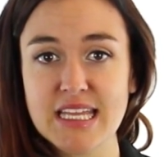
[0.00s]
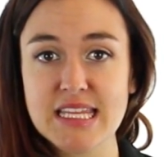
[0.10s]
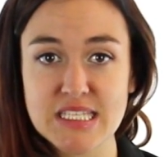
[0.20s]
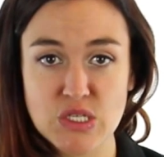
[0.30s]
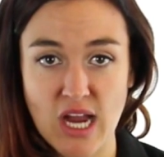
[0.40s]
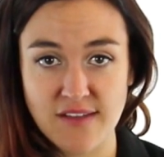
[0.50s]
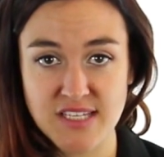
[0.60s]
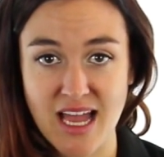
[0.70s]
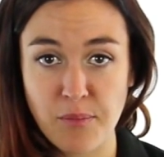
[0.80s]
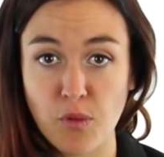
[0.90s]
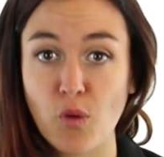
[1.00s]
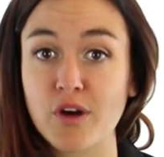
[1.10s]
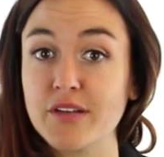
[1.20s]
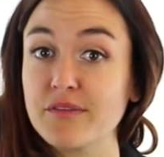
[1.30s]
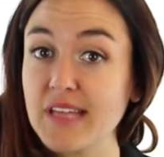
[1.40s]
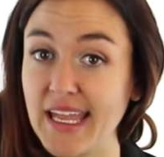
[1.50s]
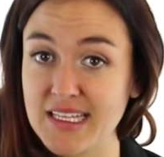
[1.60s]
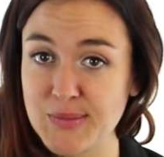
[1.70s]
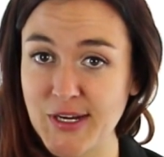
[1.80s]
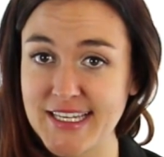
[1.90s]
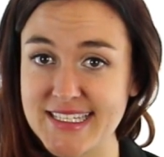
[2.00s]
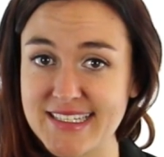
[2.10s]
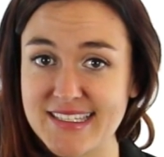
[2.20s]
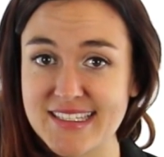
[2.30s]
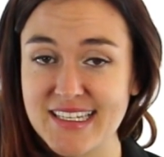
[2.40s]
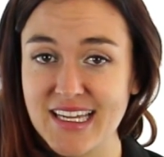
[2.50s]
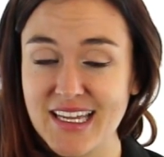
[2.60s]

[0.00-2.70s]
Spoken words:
This drives up or inflates prices.